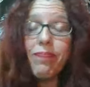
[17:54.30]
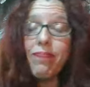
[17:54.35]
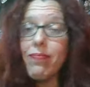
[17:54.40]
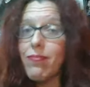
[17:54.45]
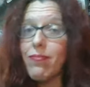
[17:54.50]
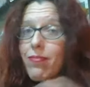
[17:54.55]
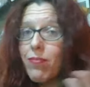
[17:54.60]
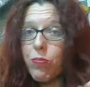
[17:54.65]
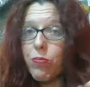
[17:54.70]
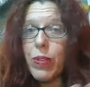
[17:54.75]

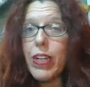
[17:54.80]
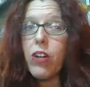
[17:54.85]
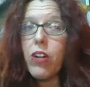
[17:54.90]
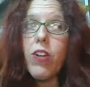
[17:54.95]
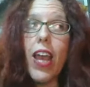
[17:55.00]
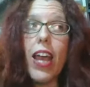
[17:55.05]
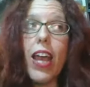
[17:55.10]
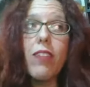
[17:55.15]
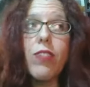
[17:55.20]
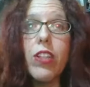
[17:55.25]
We don't have
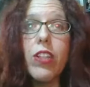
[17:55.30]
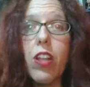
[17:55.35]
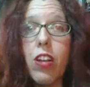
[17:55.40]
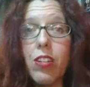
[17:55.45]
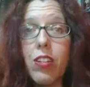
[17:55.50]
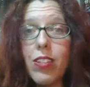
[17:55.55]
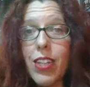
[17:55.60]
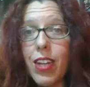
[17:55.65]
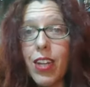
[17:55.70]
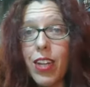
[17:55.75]
a long
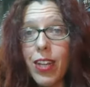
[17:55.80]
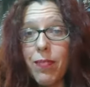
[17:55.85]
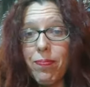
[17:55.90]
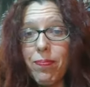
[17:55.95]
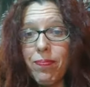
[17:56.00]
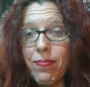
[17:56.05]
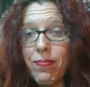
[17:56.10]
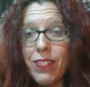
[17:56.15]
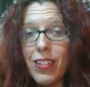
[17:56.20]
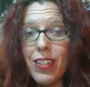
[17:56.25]
time.
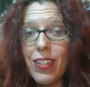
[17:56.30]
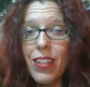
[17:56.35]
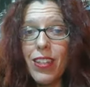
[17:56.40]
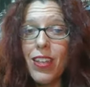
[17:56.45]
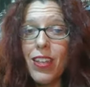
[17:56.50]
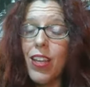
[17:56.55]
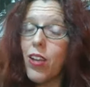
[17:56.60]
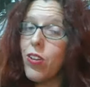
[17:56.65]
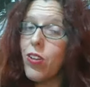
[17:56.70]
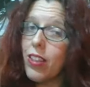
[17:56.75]

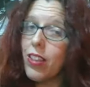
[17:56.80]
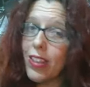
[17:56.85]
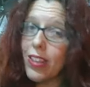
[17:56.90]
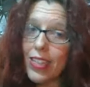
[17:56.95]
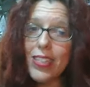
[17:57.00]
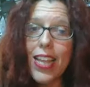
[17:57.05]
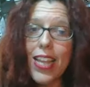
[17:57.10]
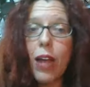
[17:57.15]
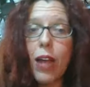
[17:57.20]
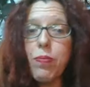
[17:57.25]
This
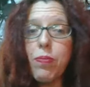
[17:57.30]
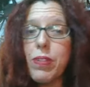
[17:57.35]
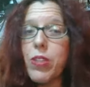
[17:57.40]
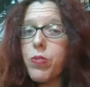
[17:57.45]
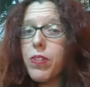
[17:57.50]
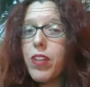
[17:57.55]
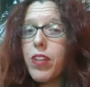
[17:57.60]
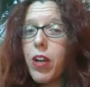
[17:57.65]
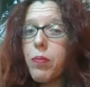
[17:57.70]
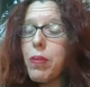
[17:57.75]
happens with
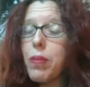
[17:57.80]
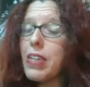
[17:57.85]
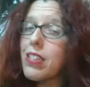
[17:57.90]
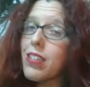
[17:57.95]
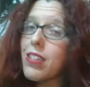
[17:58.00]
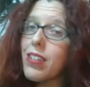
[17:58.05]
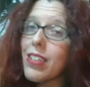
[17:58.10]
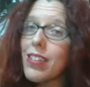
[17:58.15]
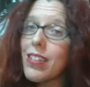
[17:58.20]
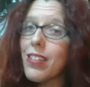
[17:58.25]
our basic
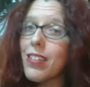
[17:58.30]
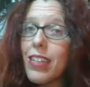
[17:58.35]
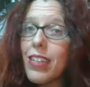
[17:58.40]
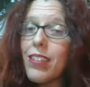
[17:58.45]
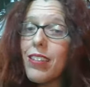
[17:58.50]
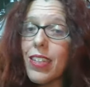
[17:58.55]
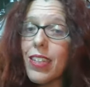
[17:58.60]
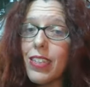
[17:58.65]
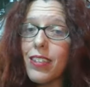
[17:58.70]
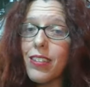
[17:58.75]

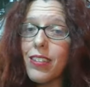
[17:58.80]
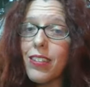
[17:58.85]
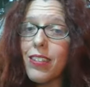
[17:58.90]
necessities.